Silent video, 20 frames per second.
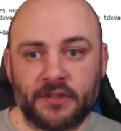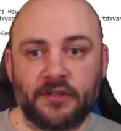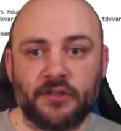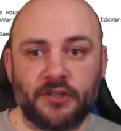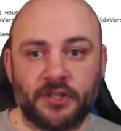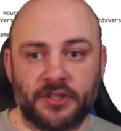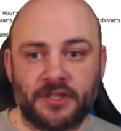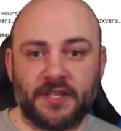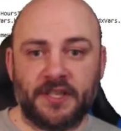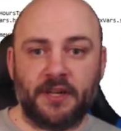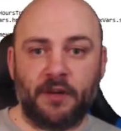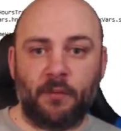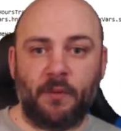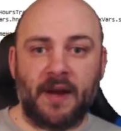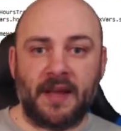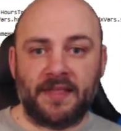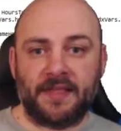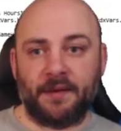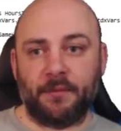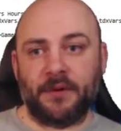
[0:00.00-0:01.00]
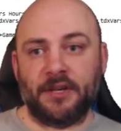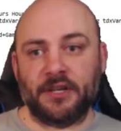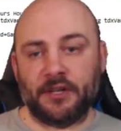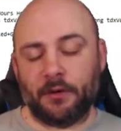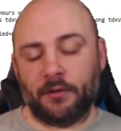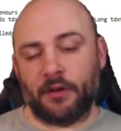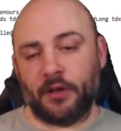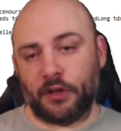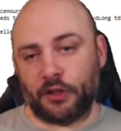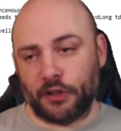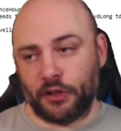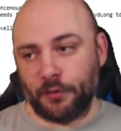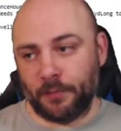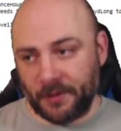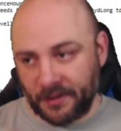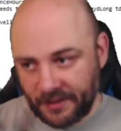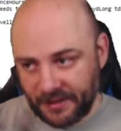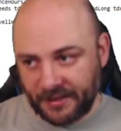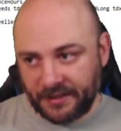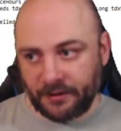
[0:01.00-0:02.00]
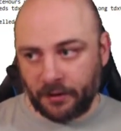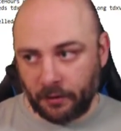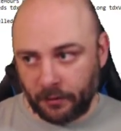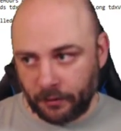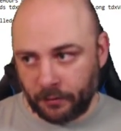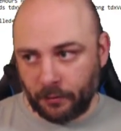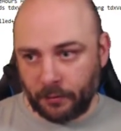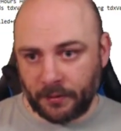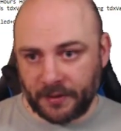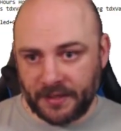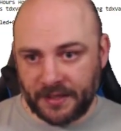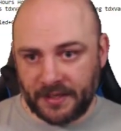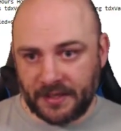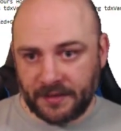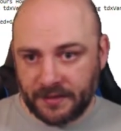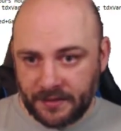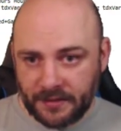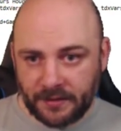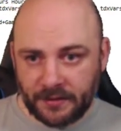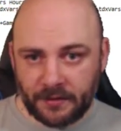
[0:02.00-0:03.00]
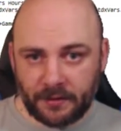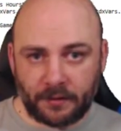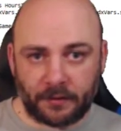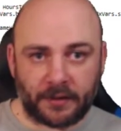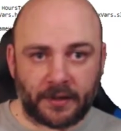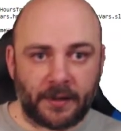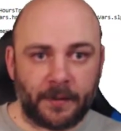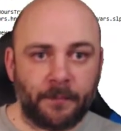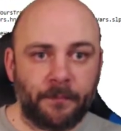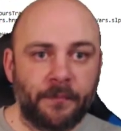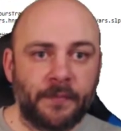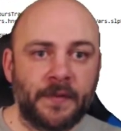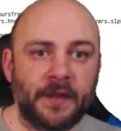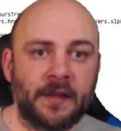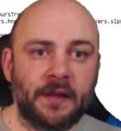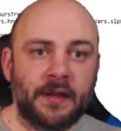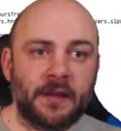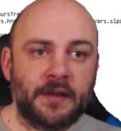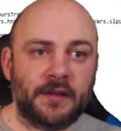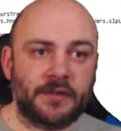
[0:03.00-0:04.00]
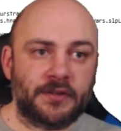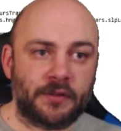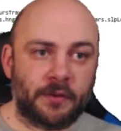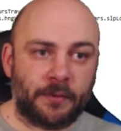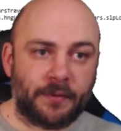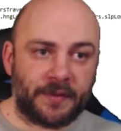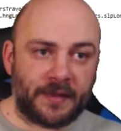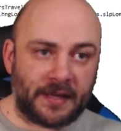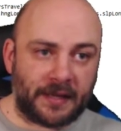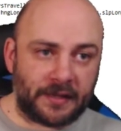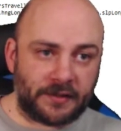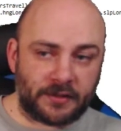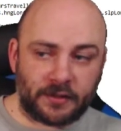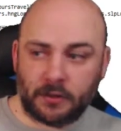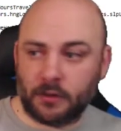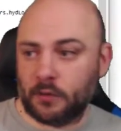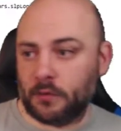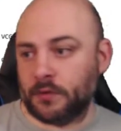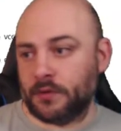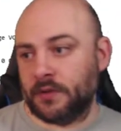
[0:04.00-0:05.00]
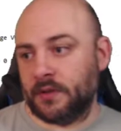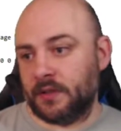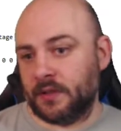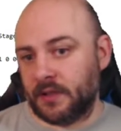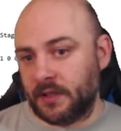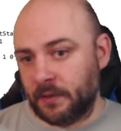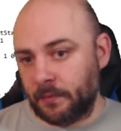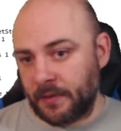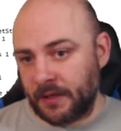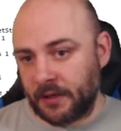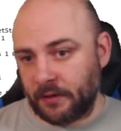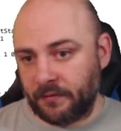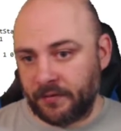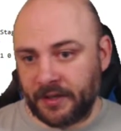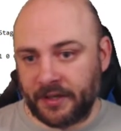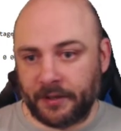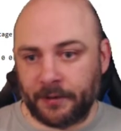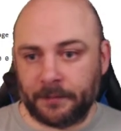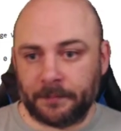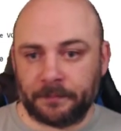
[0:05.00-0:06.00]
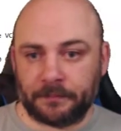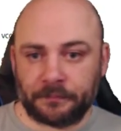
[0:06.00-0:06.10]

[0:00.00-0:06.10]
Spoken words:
just in a way that we don't accumulate hardcore needs. Okay. So that gets closed. Come back over here.